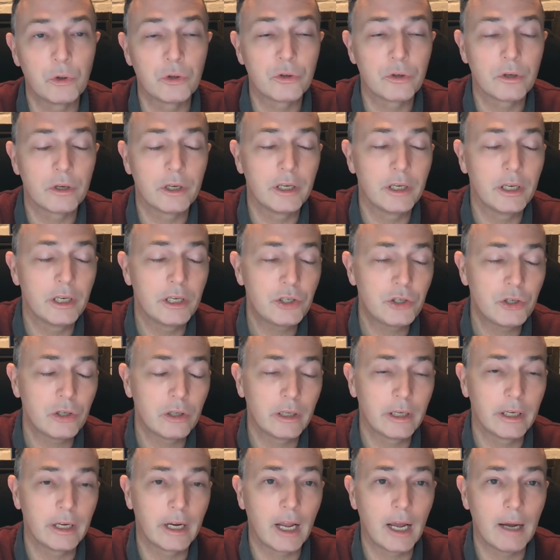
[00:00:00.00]

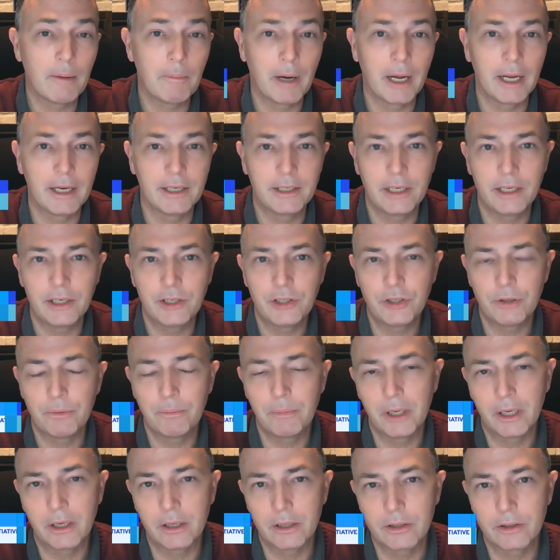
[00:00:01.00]
Initially, it got my attention
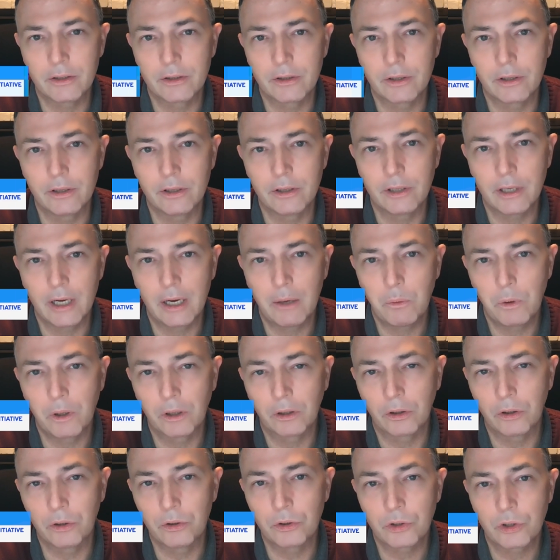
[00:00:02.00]
because the Taiwan
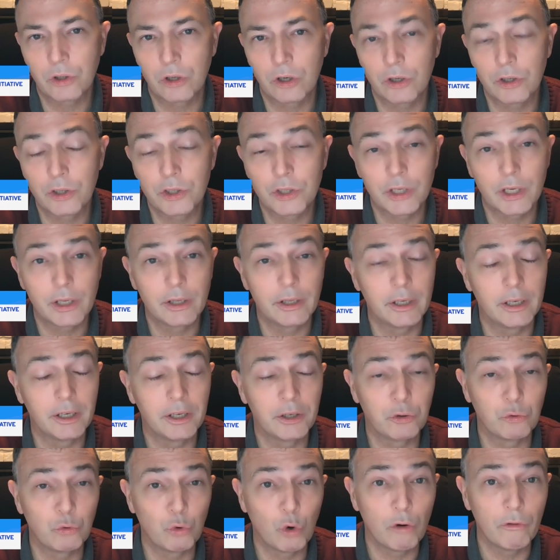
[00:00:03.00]
Coast Guard said that
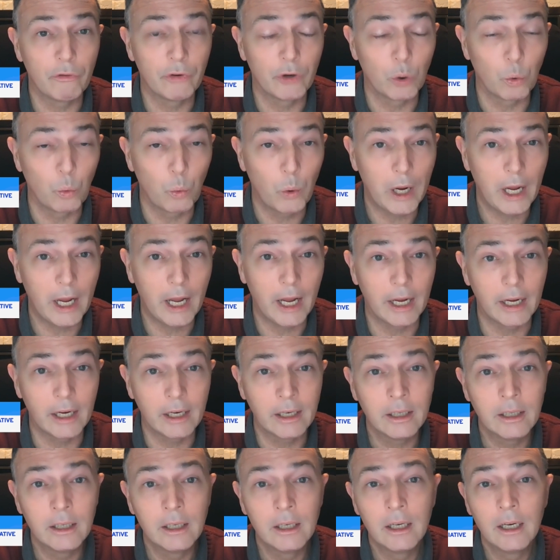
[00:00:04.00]
it drove it away
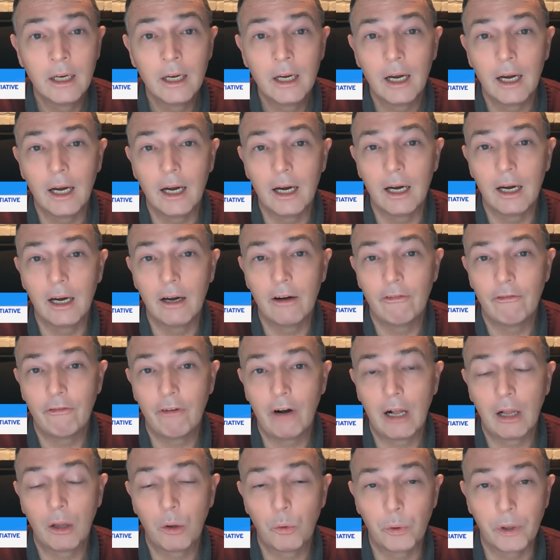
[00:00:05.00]

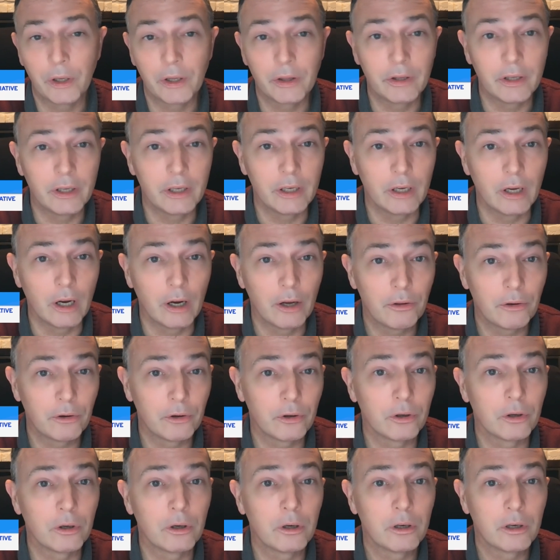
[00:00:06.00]
following the
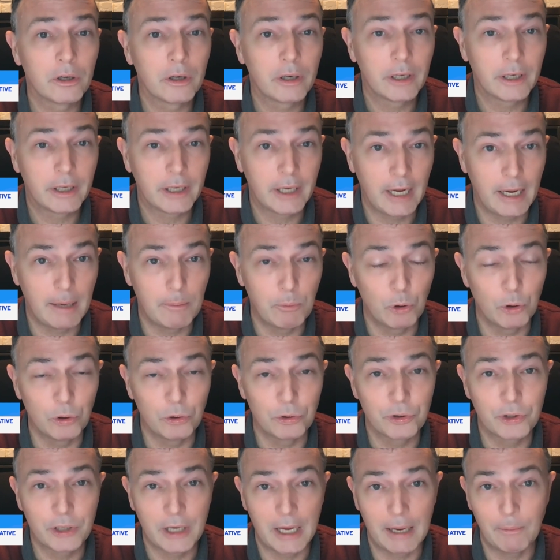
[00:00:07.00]
other cable
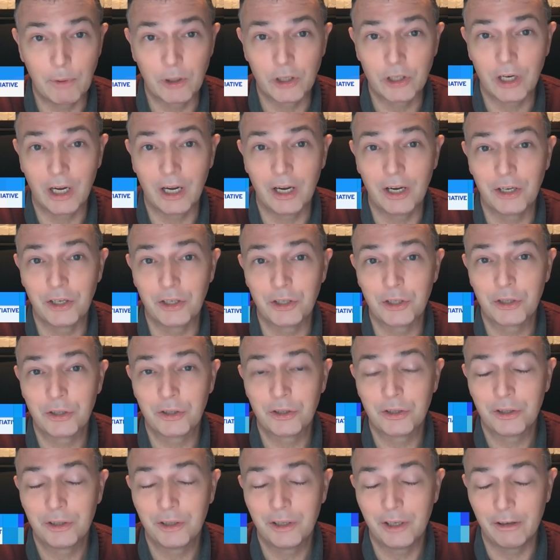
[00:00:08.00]
sabotage
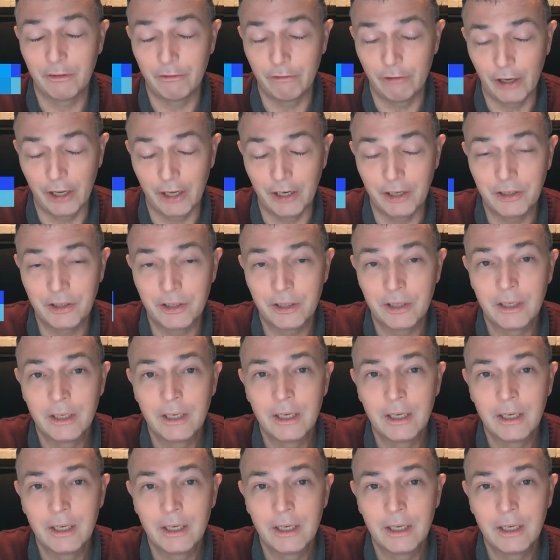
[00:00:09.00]
event,